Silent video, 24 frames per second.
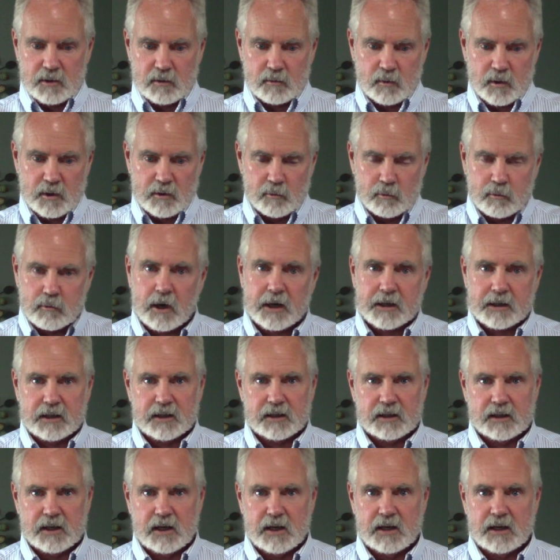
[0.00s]
we
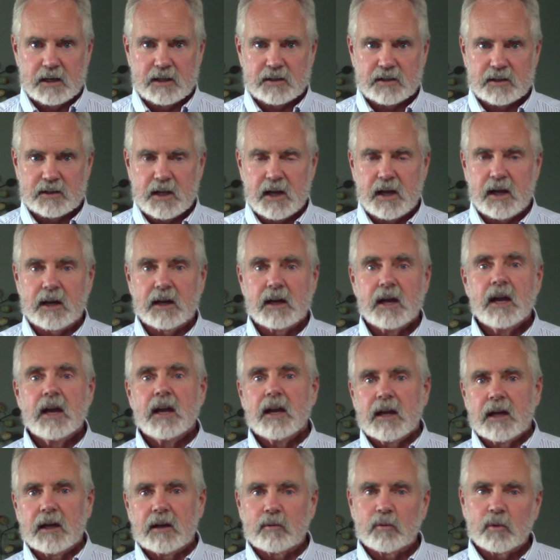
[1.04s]
recognize that
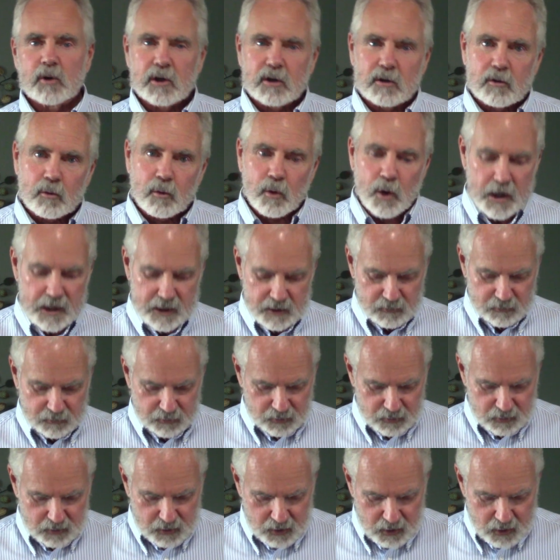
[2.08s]
and we're
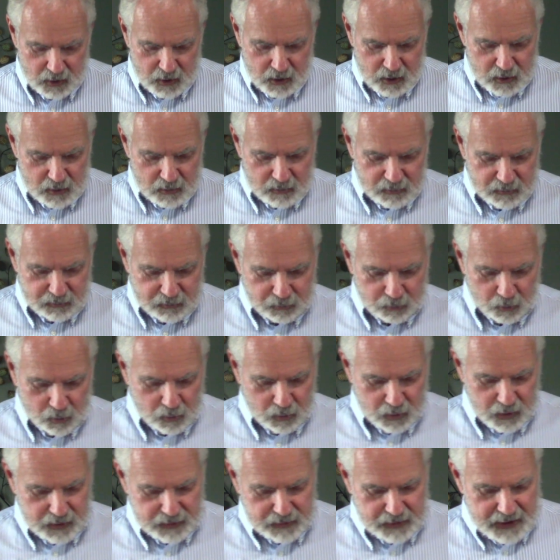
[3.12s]
grateful
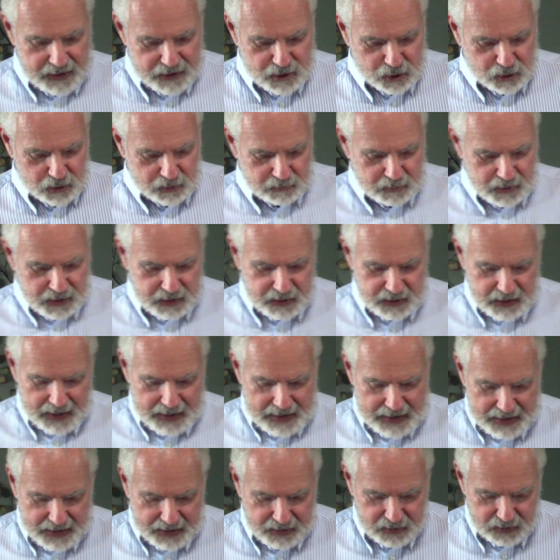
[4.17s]
for it. That should be the
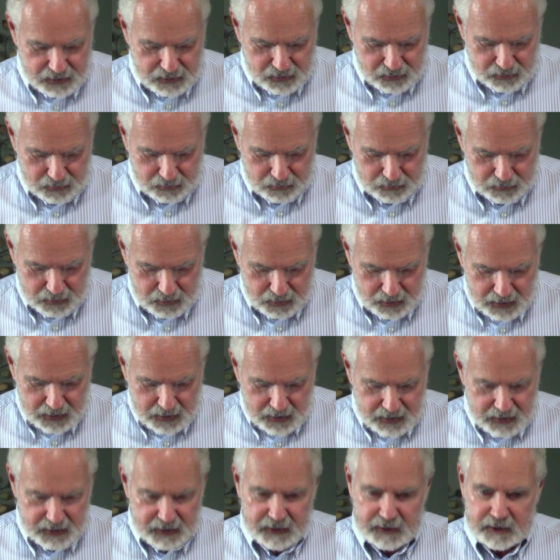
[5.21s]
attitude
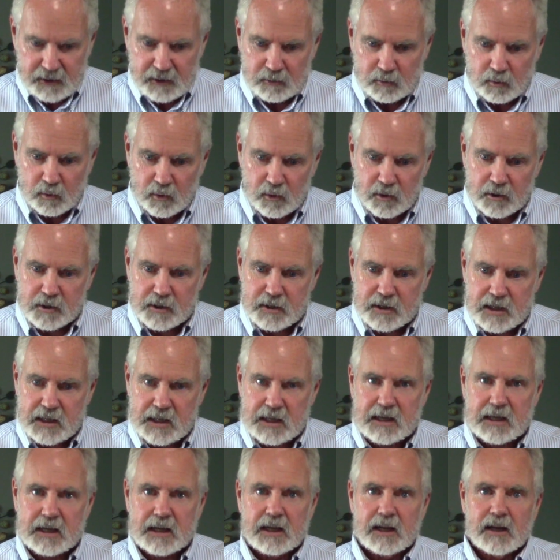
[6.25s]
in a
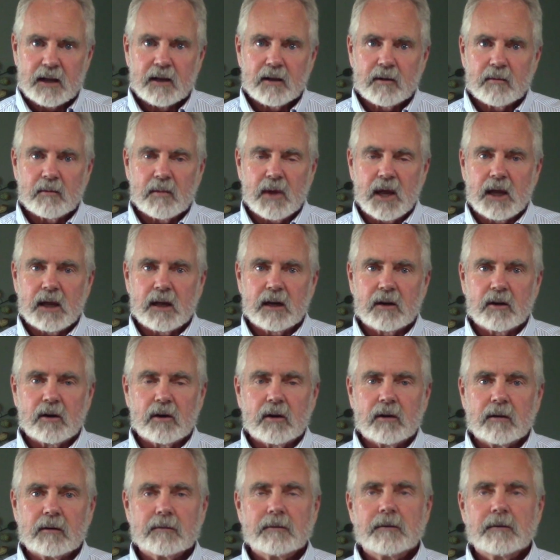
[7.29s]
worthy manner.